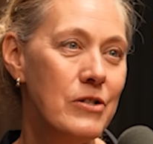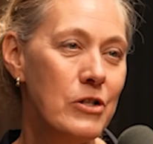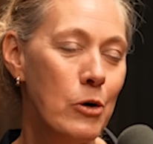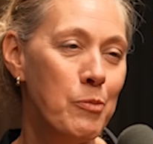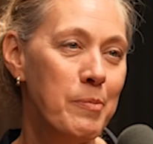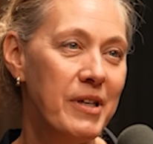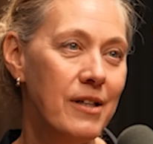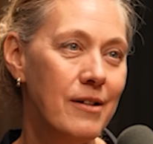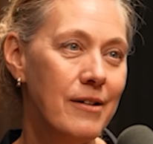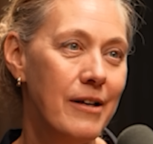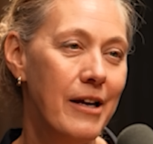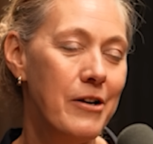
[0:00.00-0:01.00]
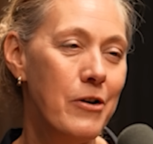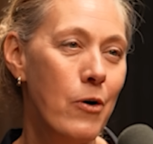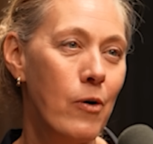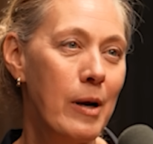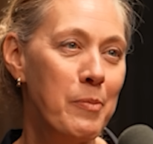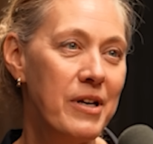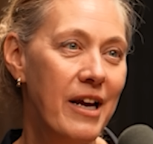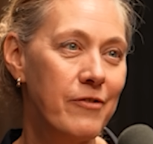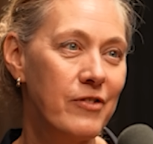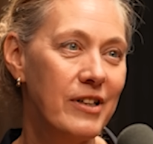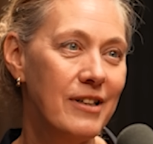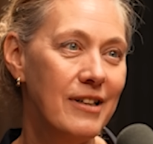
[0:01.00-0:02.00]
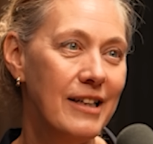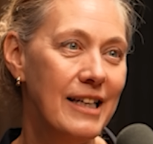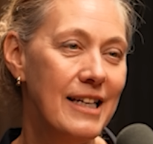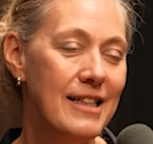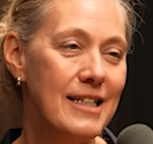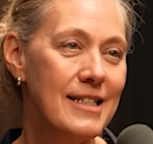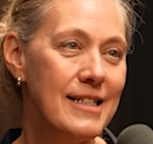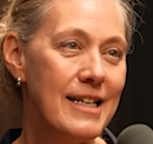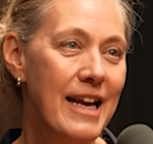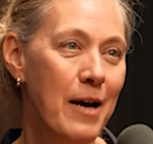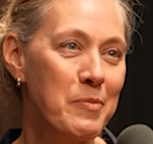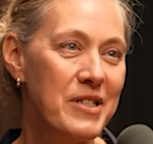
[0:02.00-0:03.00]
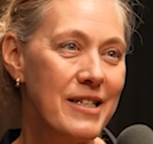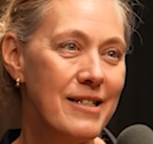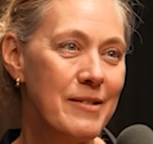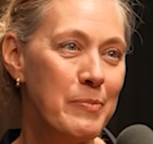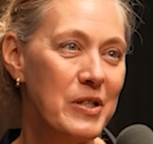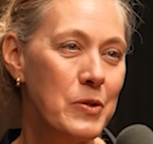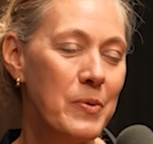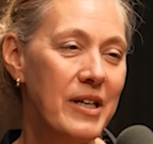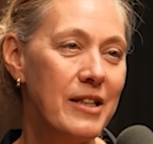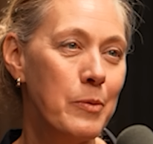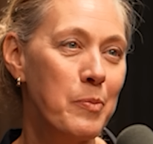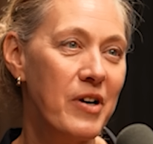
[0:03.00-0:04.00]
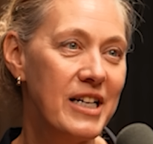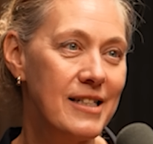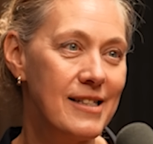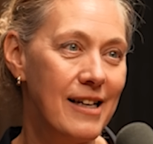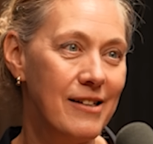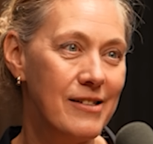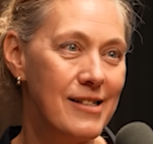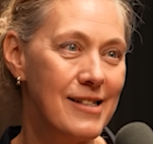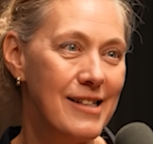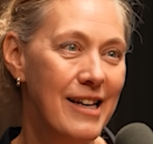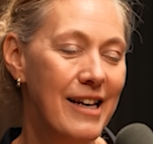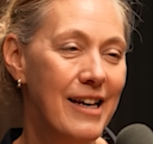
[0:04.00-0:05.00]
dopamine and norepinephrine in the synapses between the brain cells